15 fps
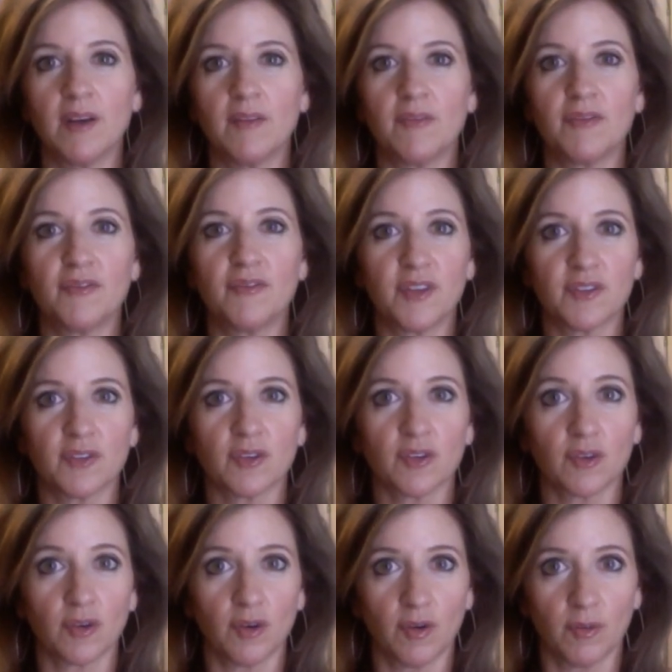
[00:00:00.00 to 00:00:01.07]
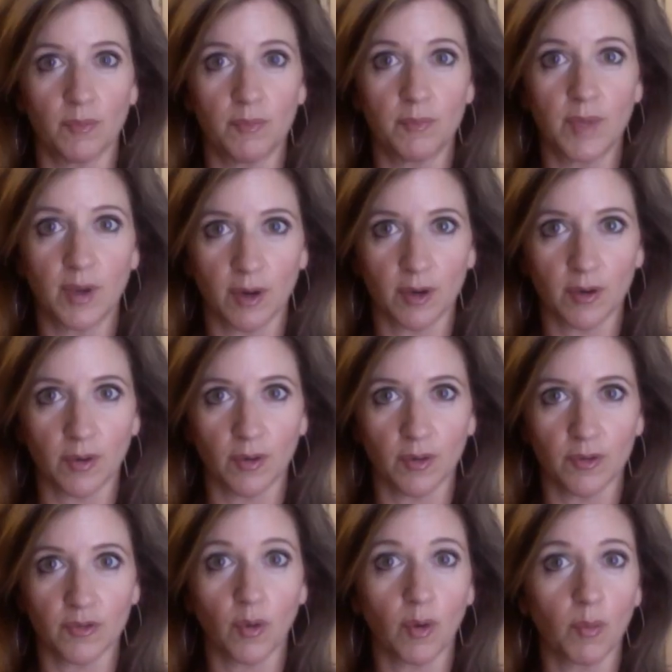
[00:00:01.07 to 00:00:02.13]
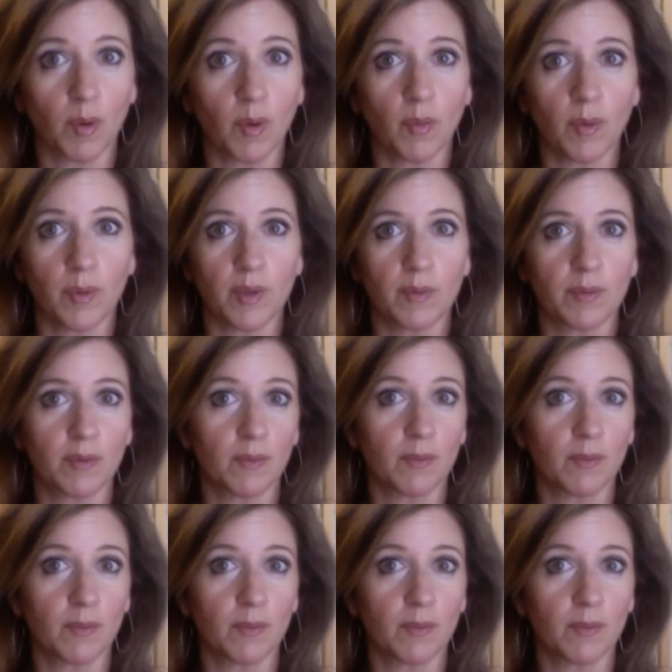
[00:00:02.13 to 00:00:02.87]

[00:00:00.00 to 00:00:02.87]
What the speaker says: physical miracles or what we